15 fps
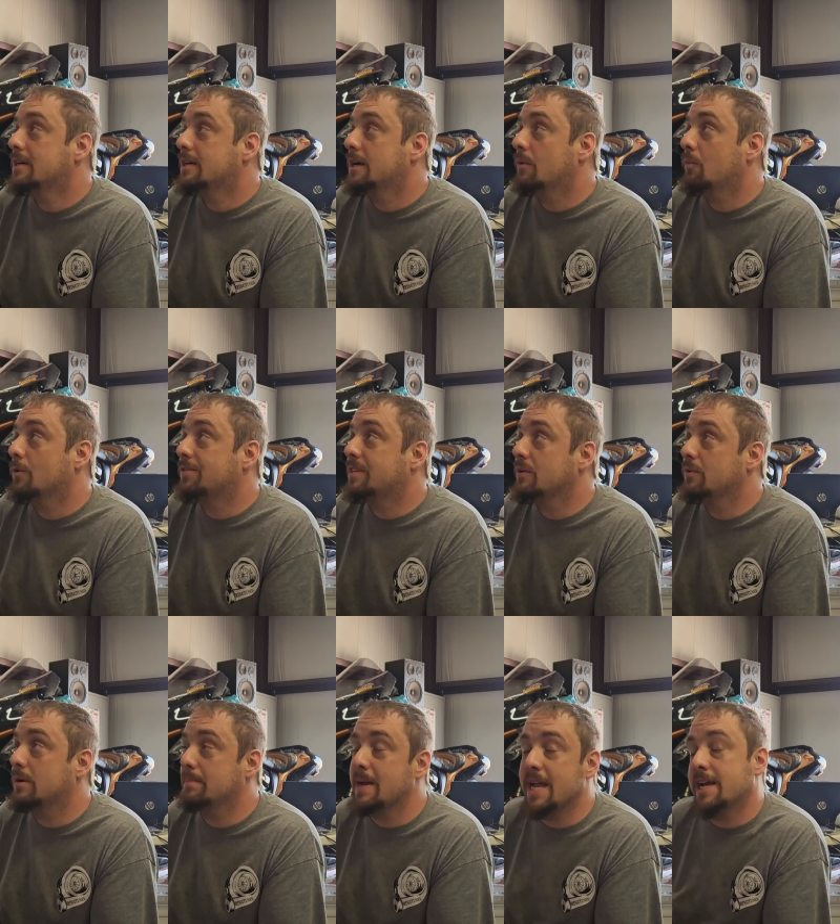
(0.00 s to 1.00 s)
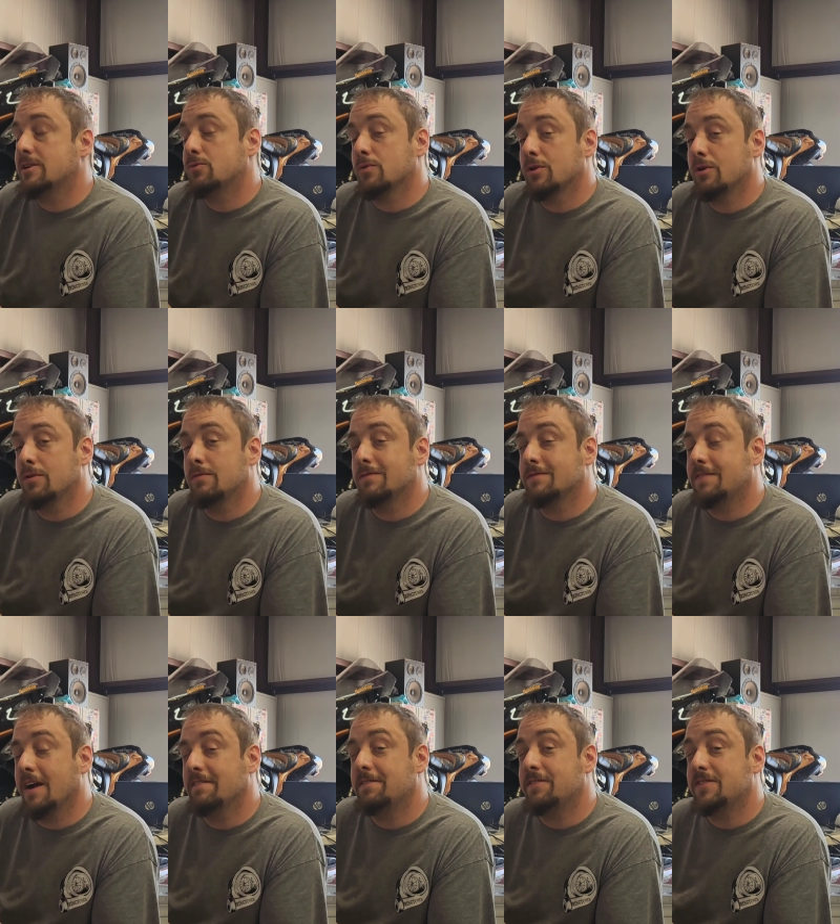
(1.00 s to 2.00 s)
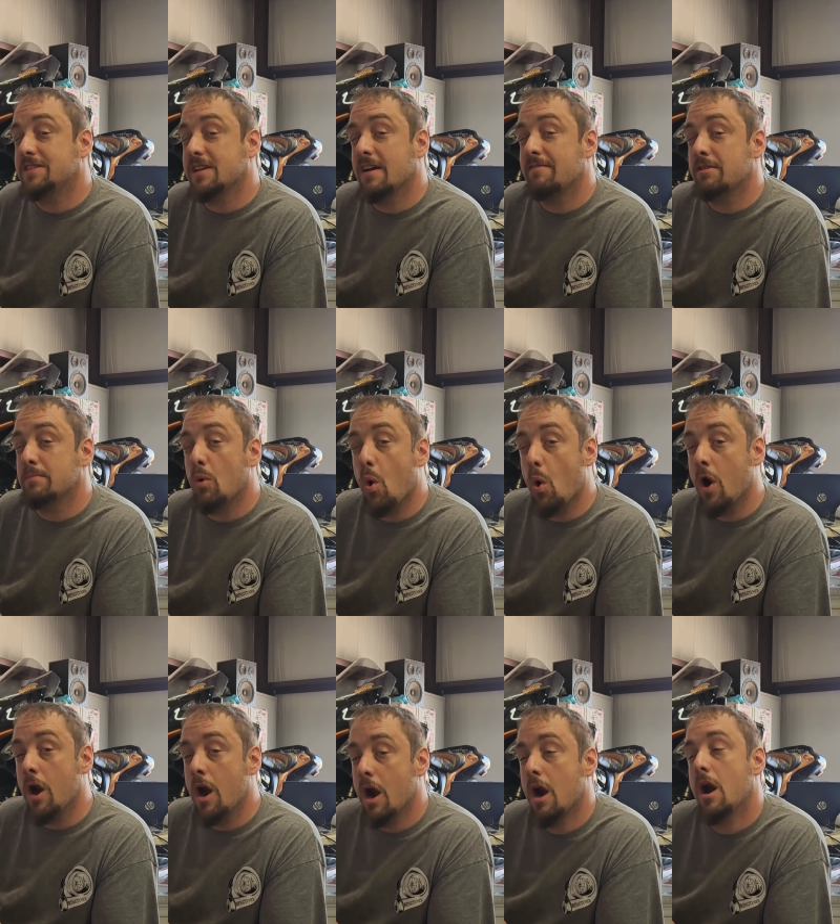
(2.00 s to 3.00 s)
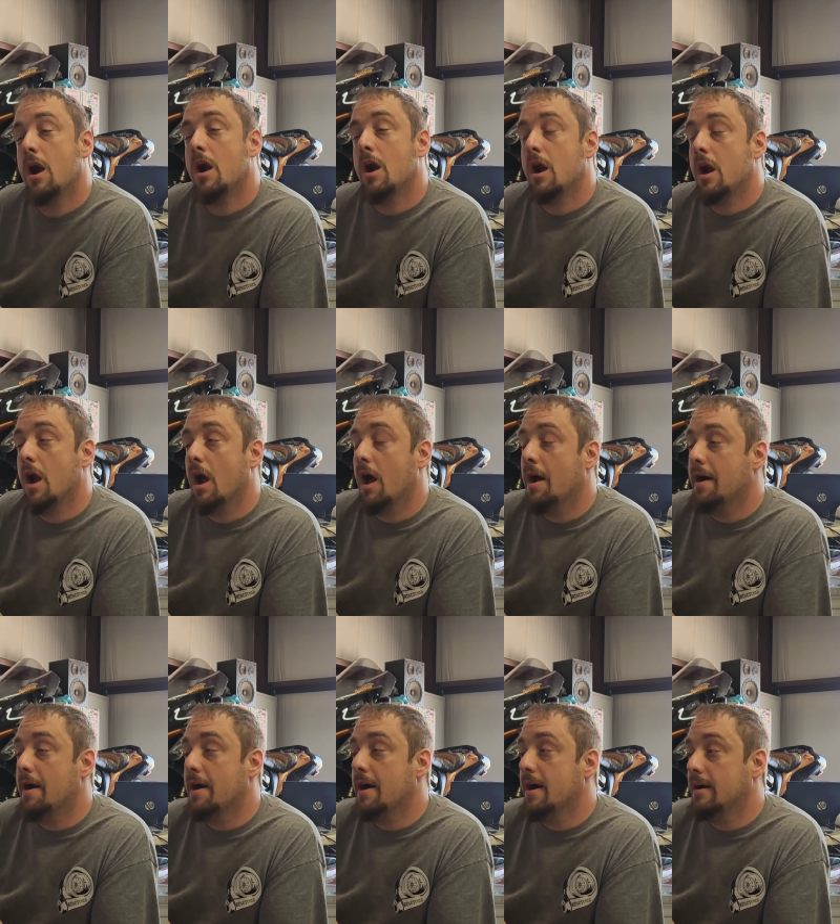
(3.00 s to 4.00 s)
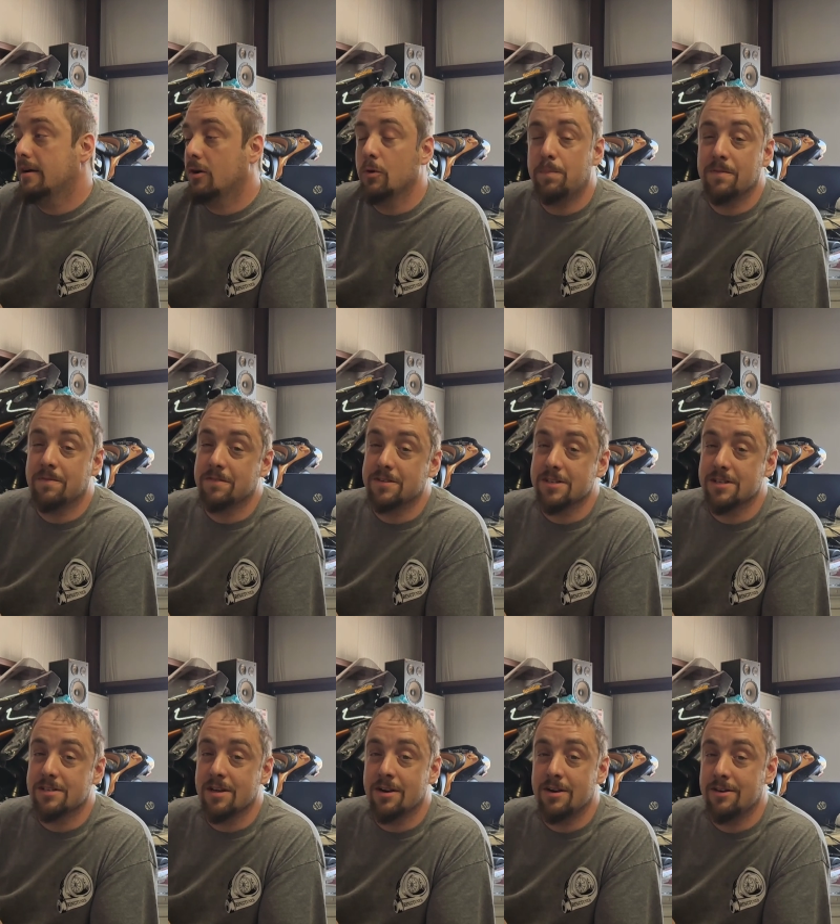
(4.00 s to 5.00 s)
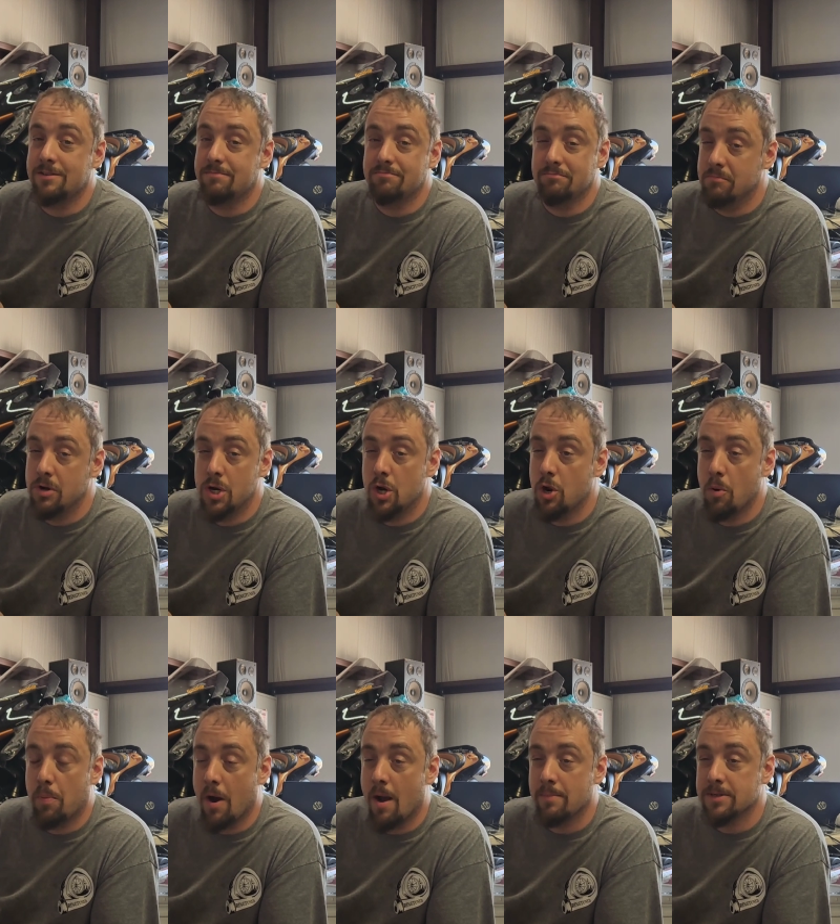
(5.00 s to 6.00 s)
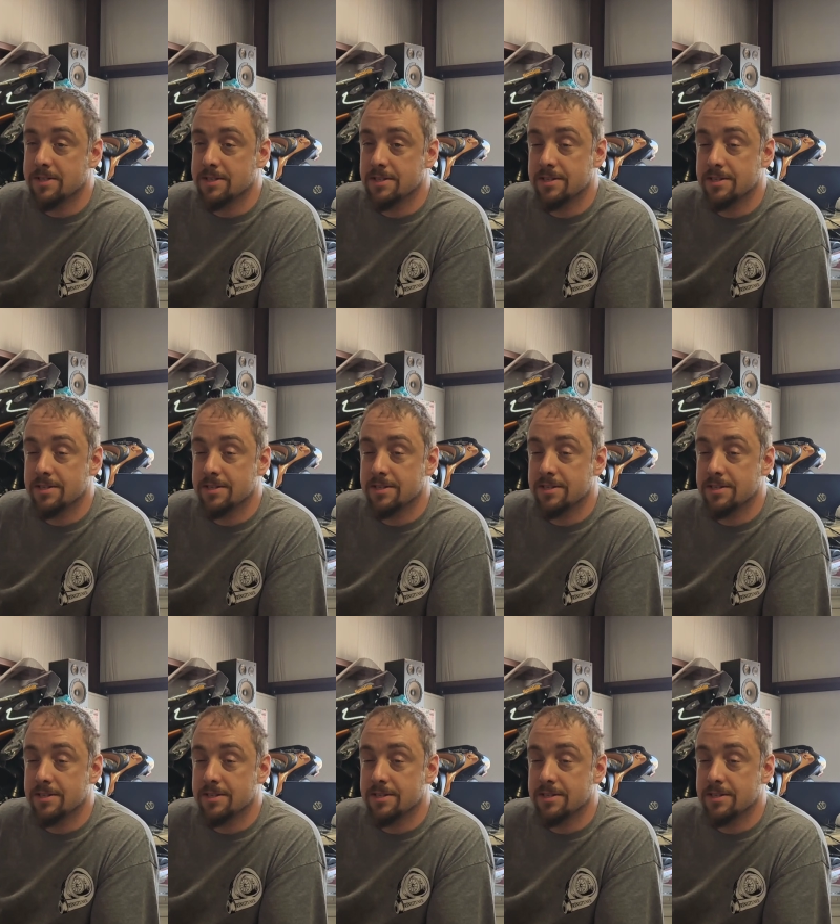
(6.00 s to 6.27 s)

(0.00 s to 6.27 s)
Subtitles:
and we'll see what it makes. We're going for 557 or more, hoping for 600, no promises.